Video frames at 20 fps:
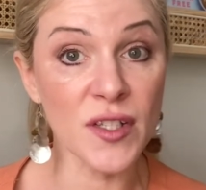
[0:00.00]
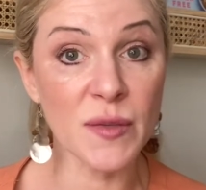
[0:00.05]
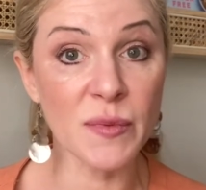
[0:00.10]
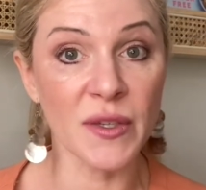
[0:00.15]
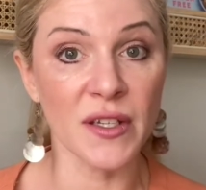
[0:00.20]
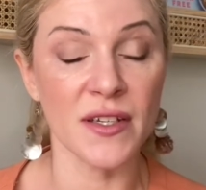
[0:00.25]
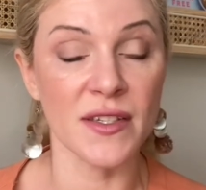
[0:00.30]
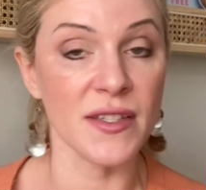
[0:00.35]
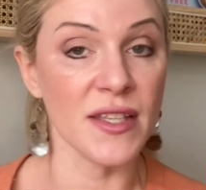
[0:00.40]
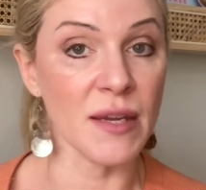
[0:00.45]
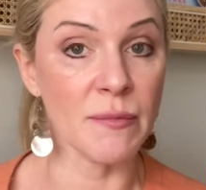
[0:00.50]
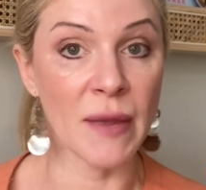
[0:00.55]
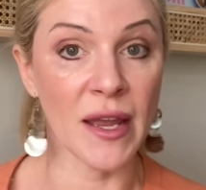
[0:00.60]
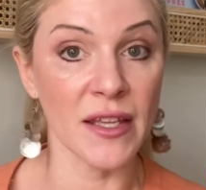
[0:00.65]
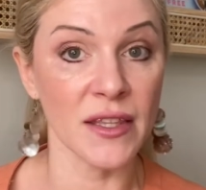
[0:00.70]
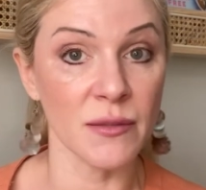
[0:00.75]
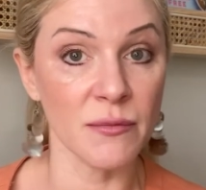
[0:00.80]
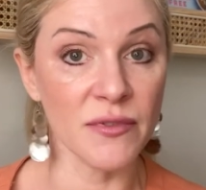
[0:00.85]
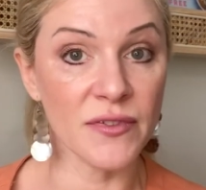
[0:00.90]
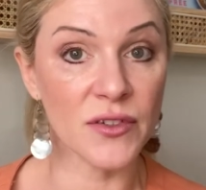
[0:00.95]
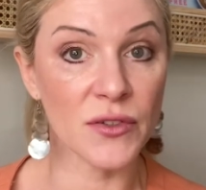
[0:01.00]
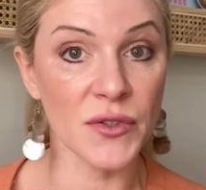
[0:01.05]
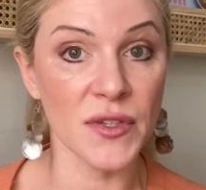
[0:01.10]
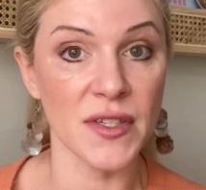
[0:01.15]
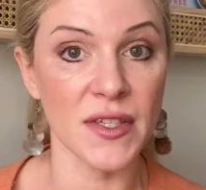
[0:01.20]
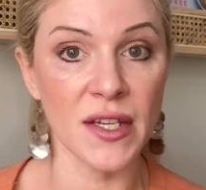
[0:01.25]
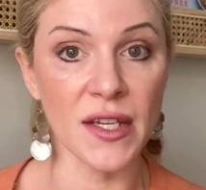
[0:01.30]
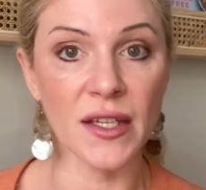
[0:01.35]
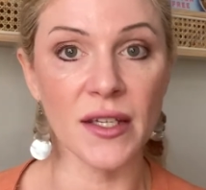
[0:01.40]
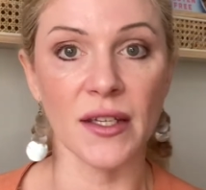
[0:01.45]
because they make them feel
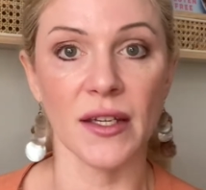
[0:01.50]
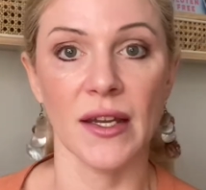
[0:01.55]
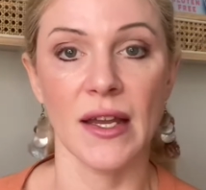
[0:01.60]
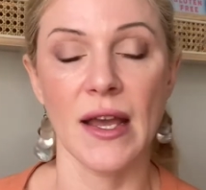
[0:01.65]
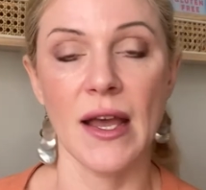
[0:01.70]
sick,